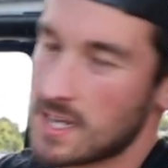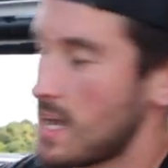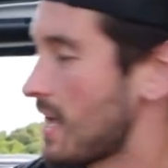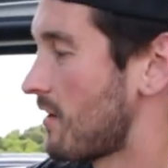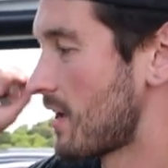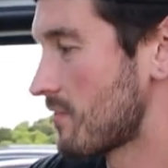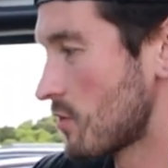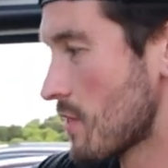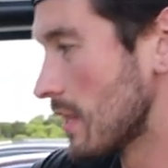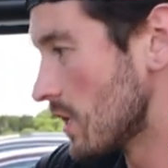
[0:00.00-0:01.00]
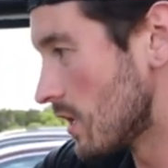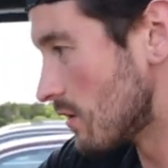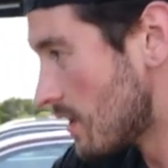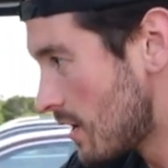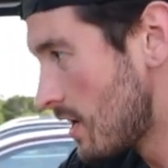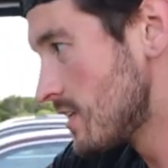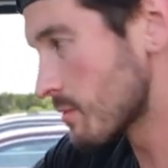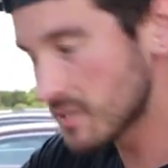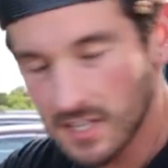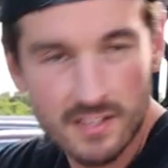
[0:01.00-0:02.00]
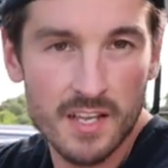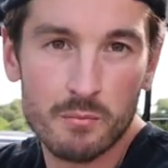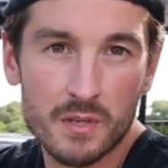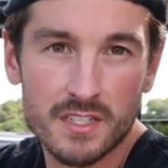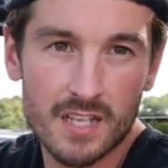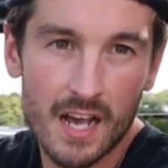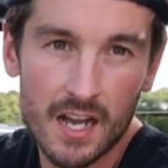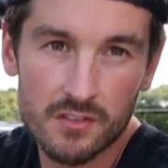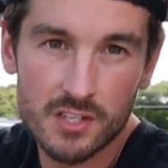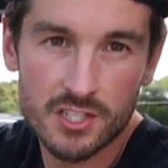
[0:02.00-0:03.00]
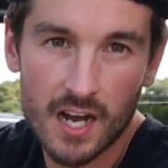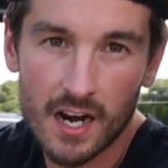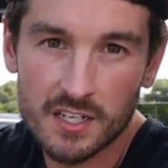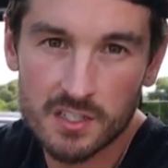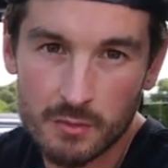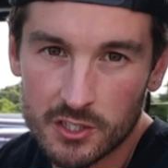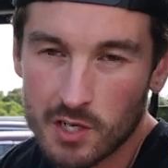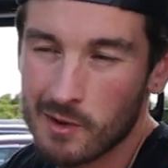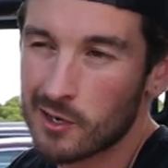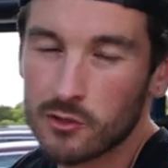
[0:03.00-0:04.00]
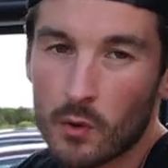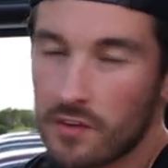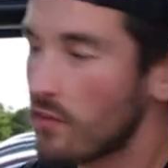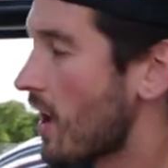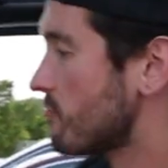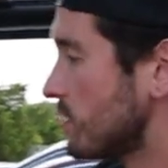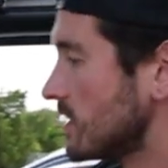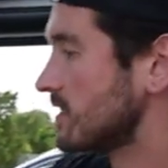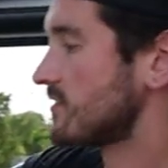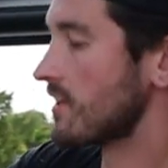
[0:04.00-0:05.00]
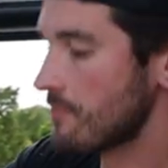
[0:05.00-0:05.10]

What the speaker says: I don't think I have to go that low. I'm going to take 10 PSI out of each tire just to make sure. I might go 25, but let's see.